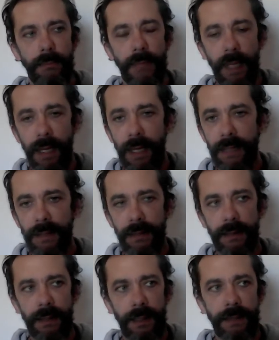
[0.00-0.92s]

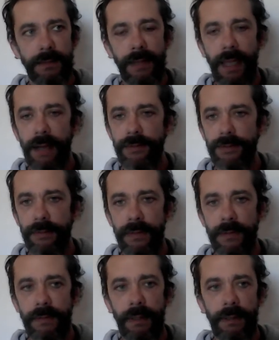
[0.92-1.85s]
Mahasatta, it's an action,
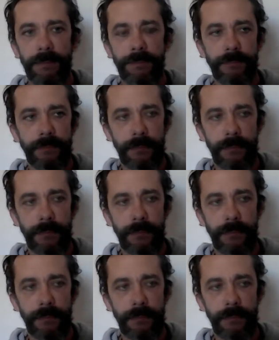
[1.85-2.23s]
it's the